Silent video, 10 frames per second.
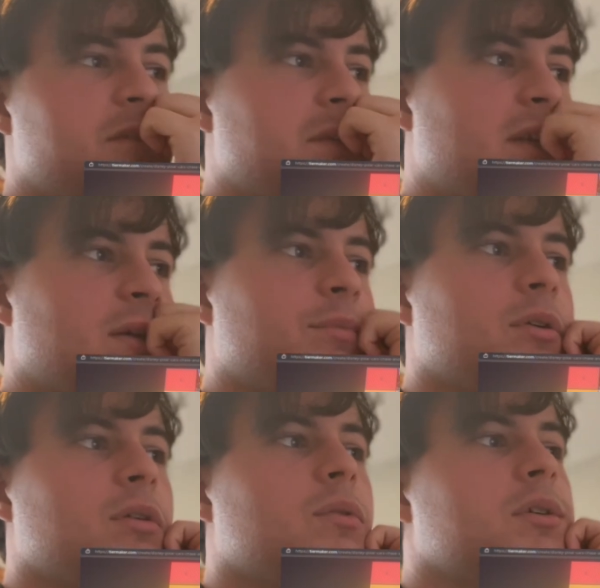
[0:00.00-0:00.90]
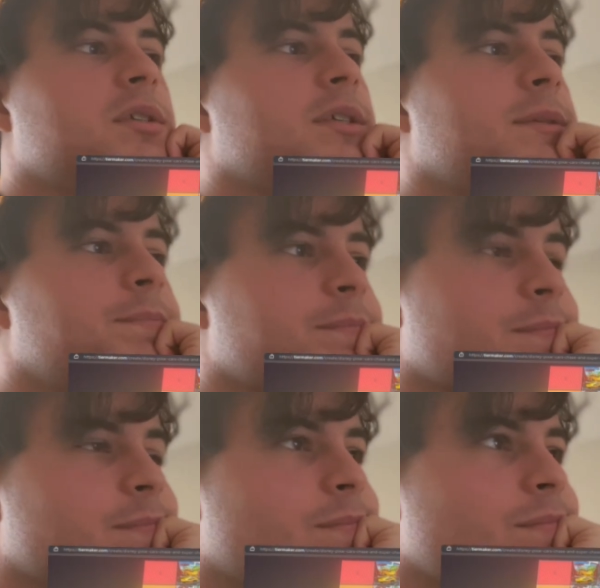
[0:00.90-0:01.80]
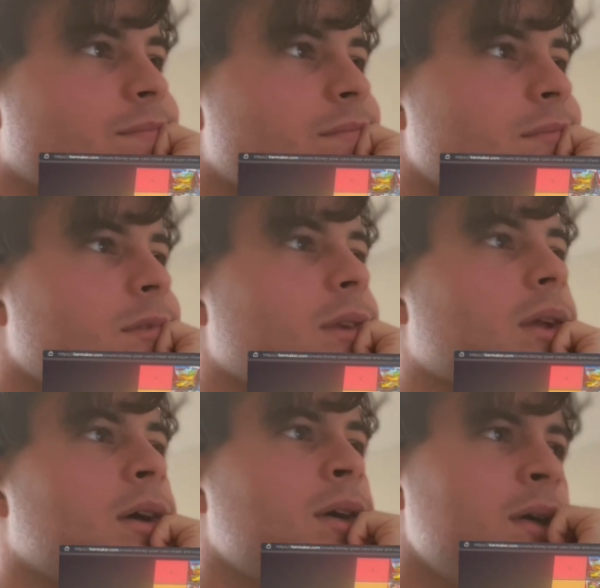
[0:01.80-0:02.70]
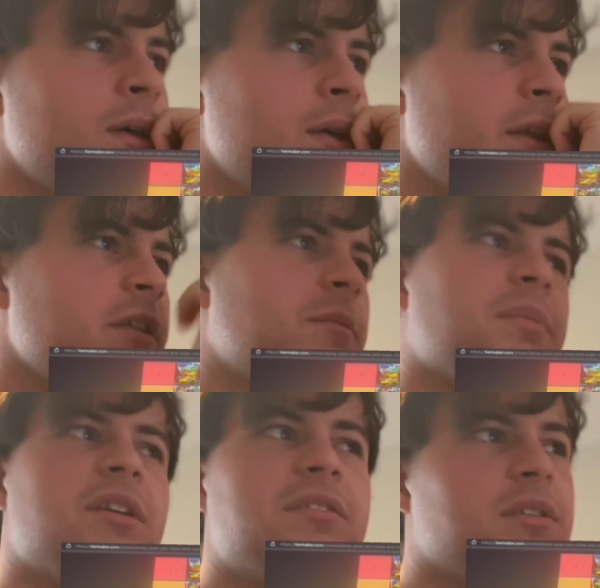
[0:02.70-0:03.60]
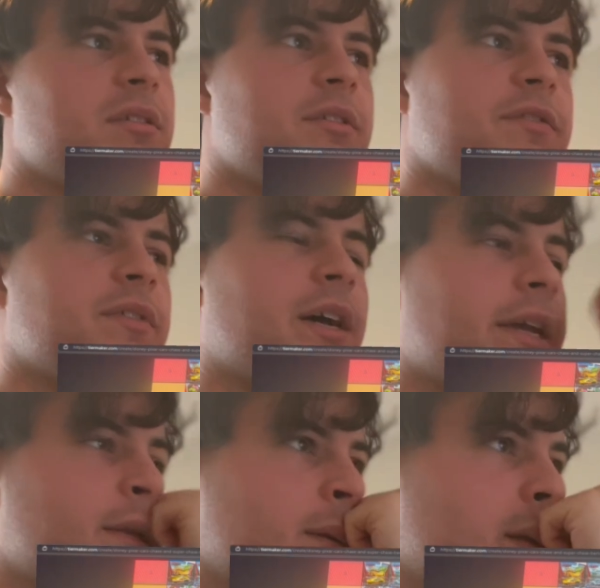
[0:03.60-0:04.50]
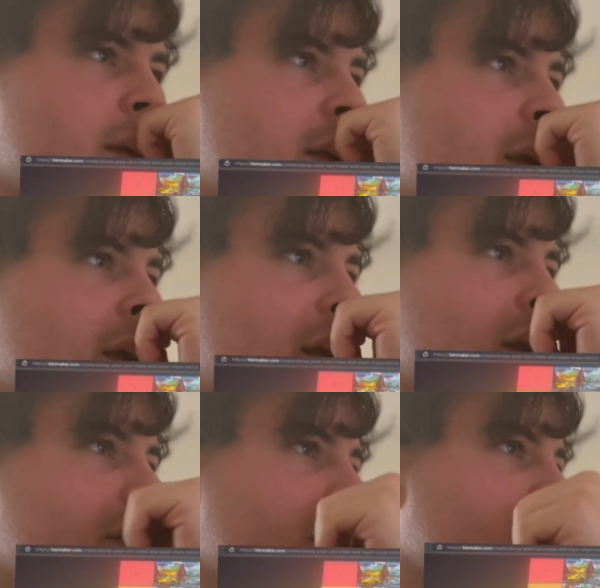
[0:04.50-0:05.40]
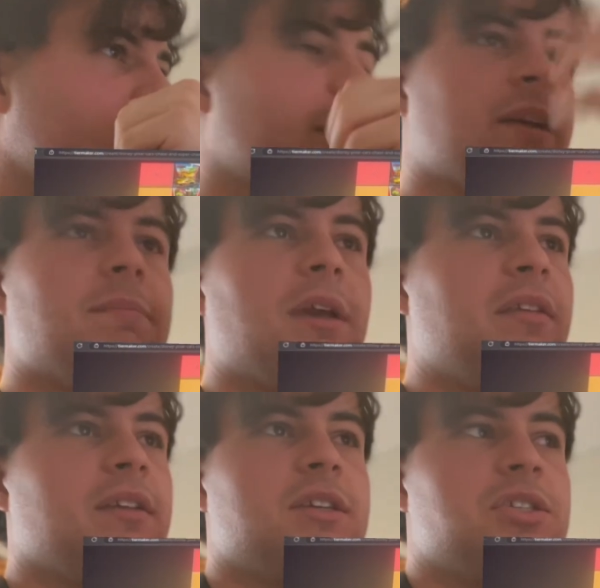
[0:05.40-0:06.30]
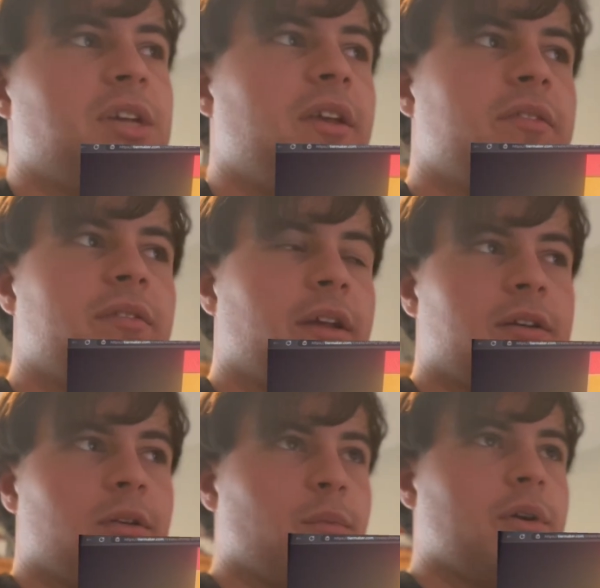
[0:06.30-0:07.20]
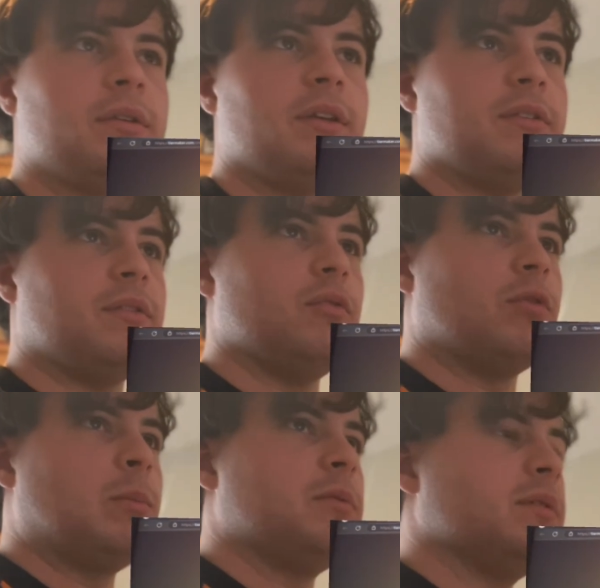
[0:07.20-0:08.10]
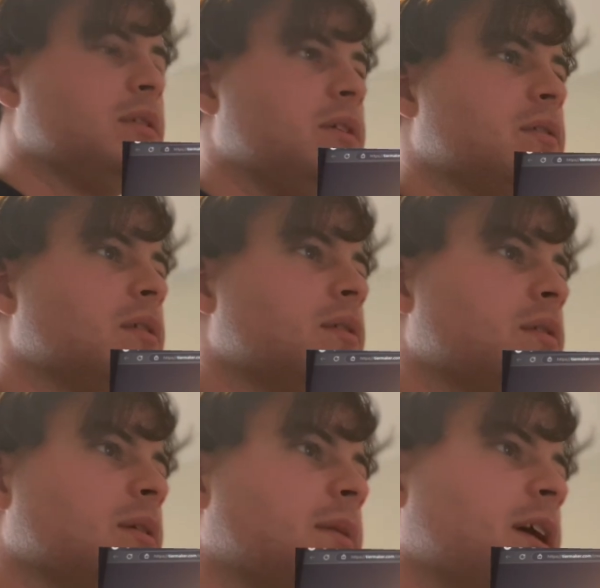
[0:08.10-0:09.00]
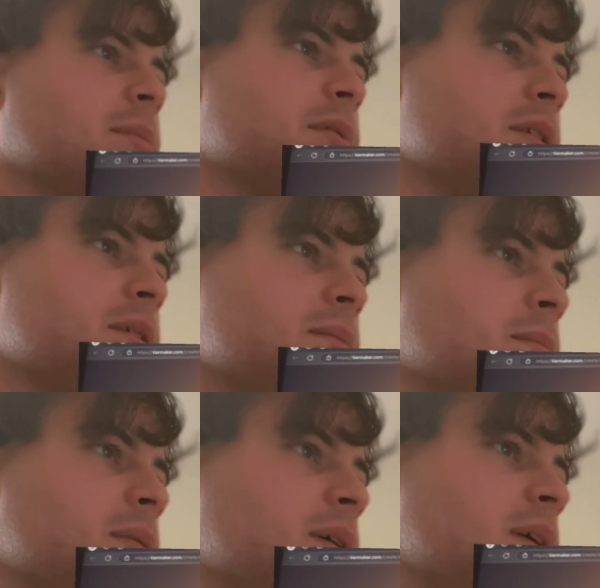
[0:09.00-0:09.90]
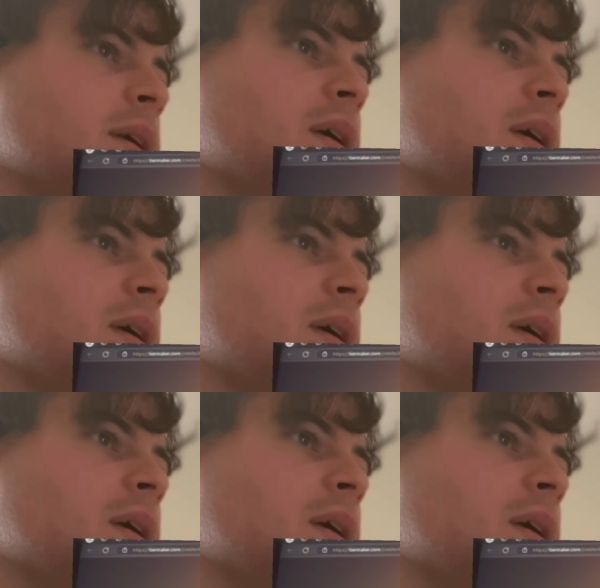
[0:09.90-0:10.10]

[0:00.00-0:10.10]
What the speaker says: meeting in Porto Corso. I think they're B tier. They're fine. I don't think they're like amazing as chases. They could have worked as normal releases, in my opinion. But